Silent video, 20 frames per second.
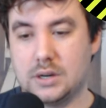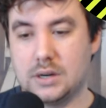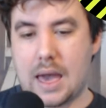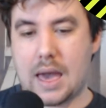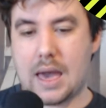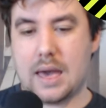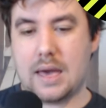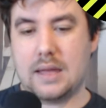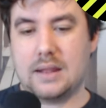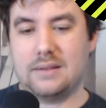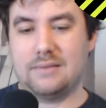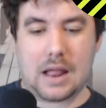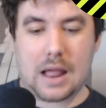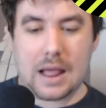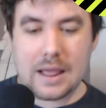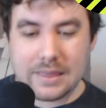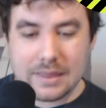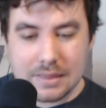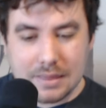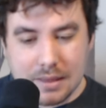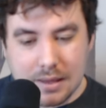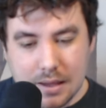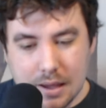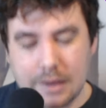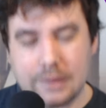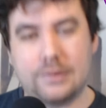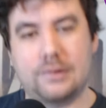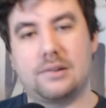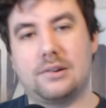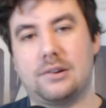And I think the
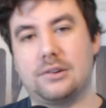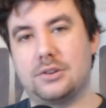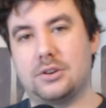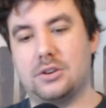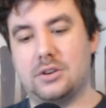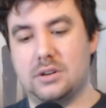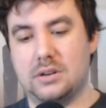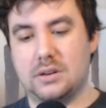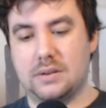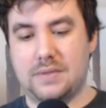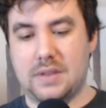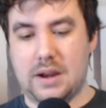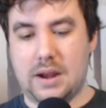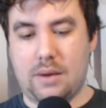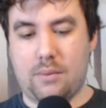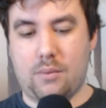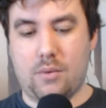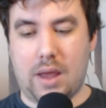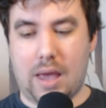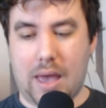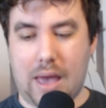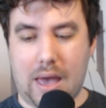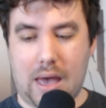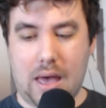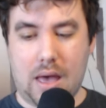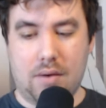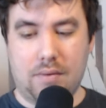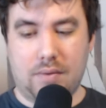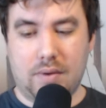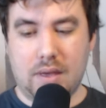other alternative that I would
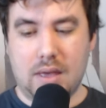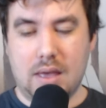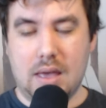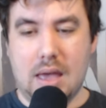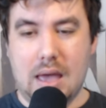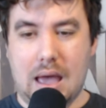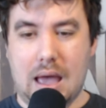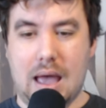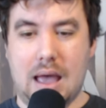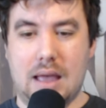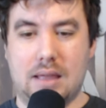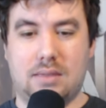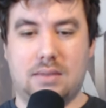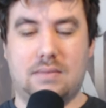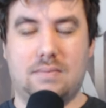have at